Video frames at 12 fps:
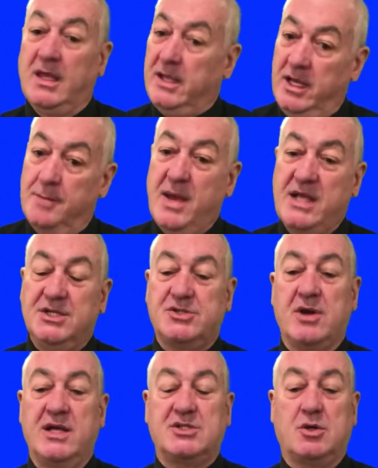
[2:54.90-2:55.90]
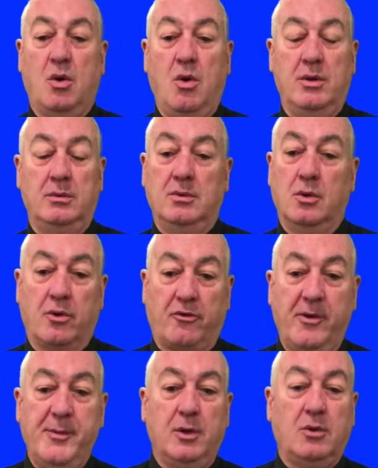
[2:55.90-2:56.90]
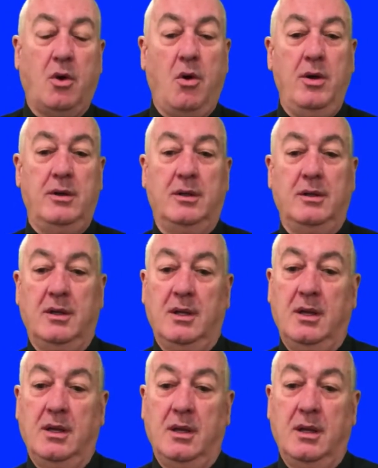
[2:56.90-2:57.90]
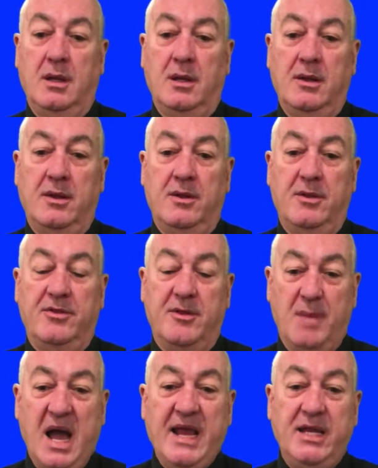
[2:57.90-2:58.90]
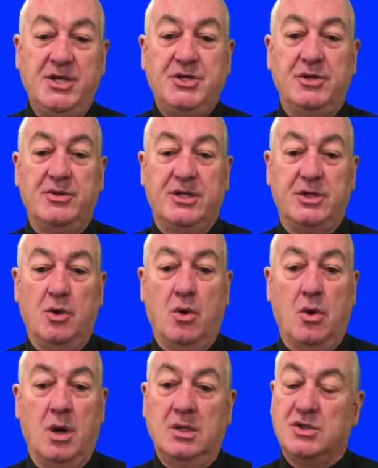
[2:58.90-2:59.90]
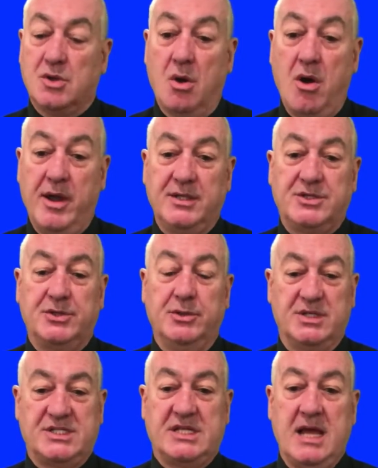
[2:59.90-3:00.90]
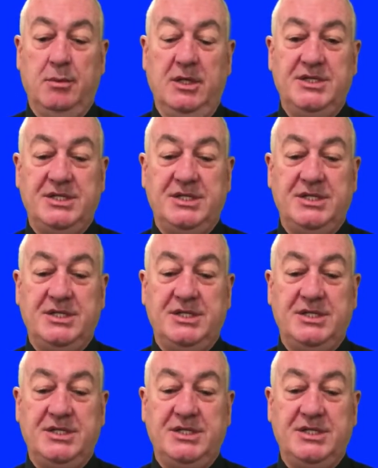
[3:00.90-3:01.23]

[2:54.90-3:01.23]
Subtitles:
In a magistrate's court or a criminal court, the main issue that you're trying to establish